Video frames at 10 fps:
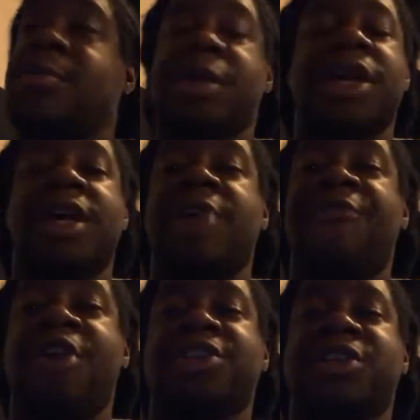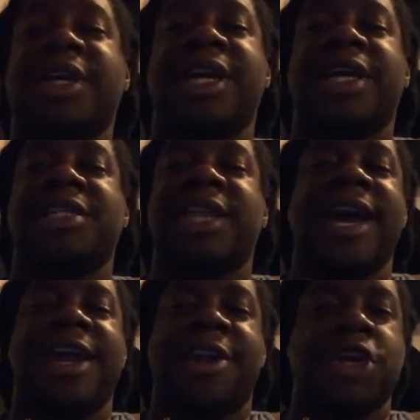But unfortunately, it's
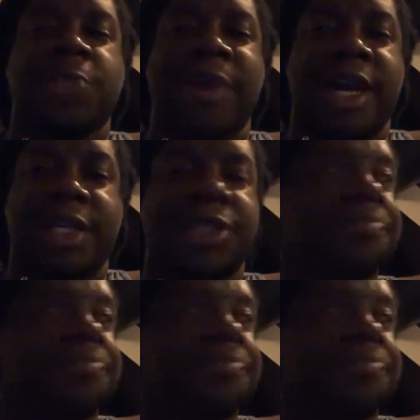not any of those spots.